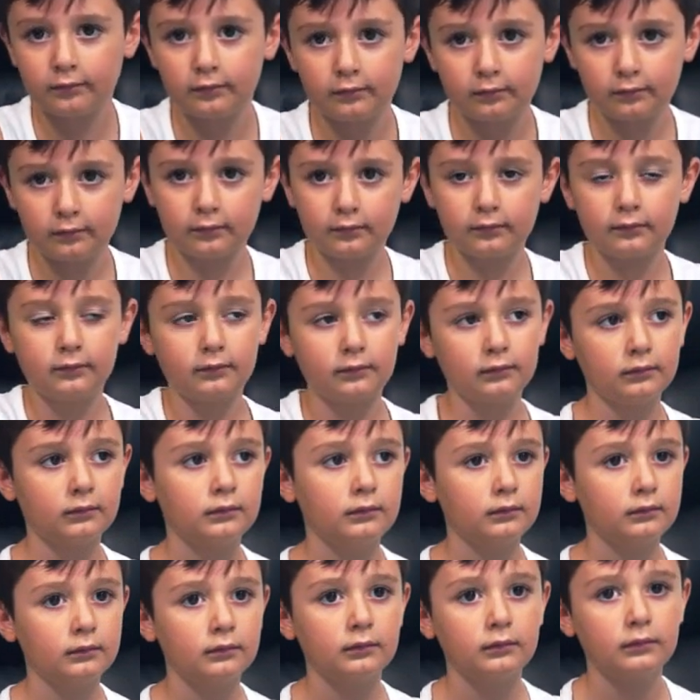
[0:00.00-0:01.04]

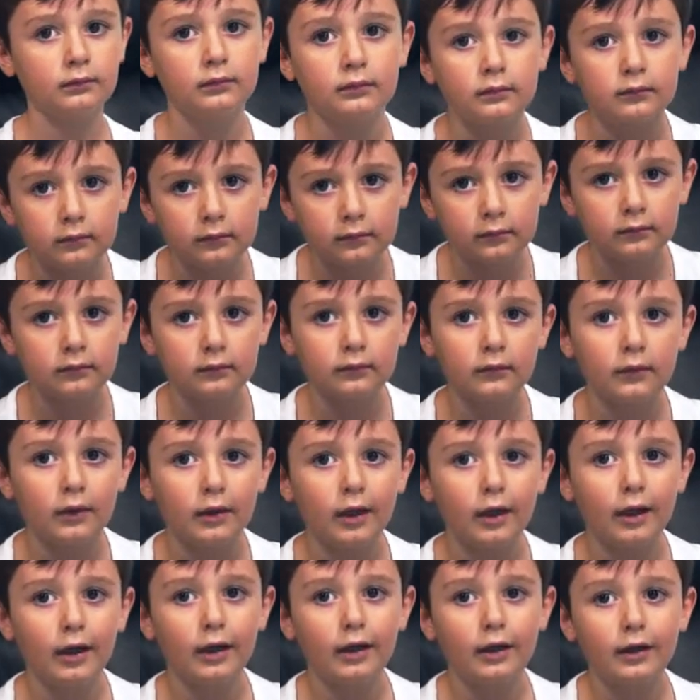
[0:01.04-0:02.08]

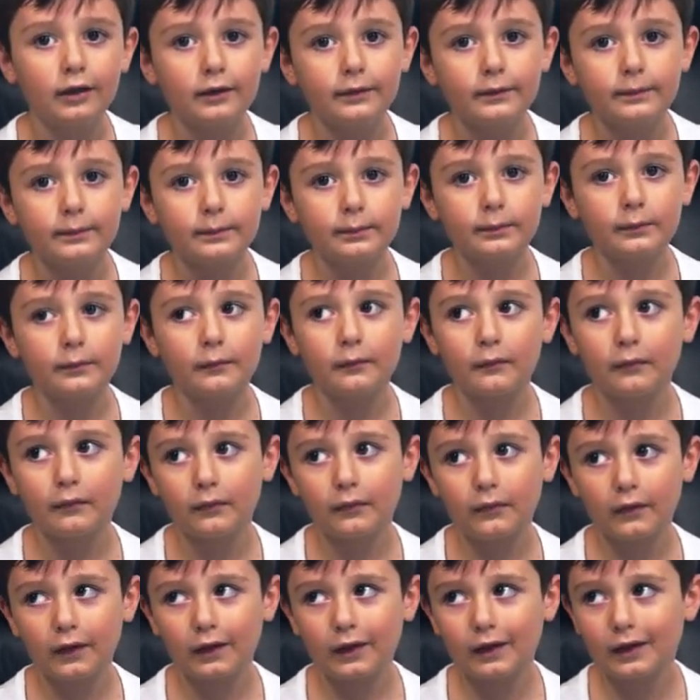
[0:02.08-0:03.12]

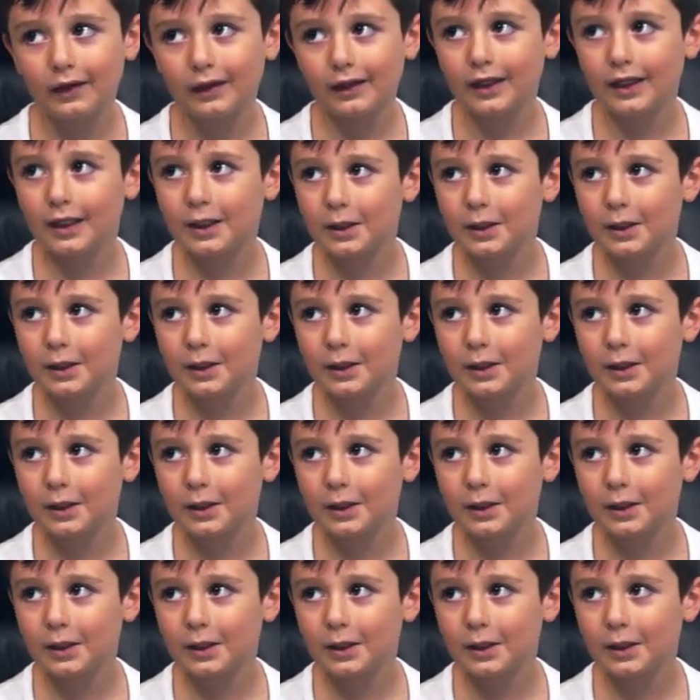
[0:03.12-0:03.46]
(no one is talking)